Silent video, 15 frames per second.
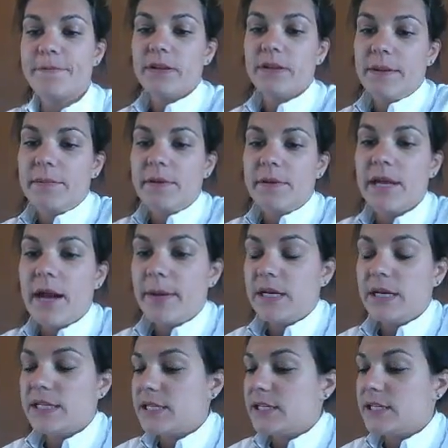limit how
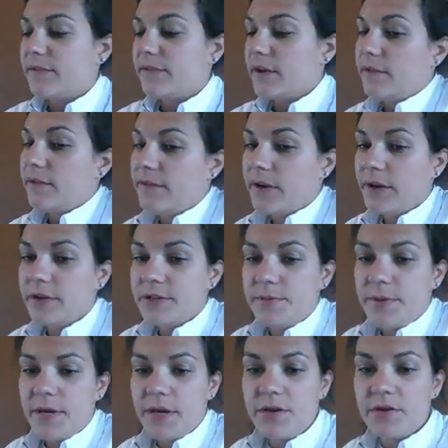many significant figures
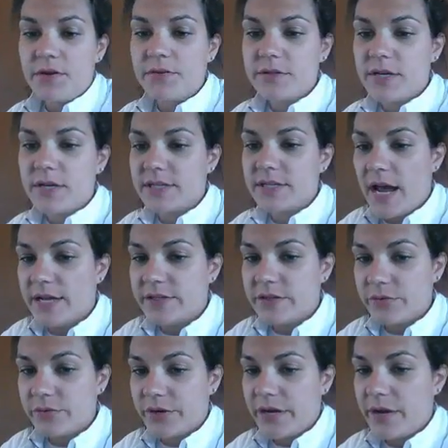we can use because it has
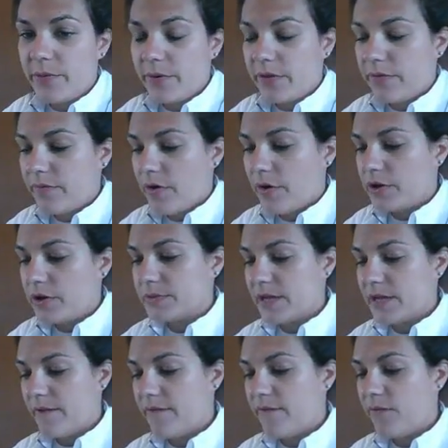3 where the volumes
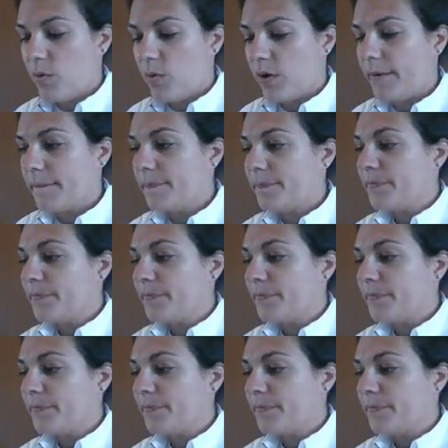have 4.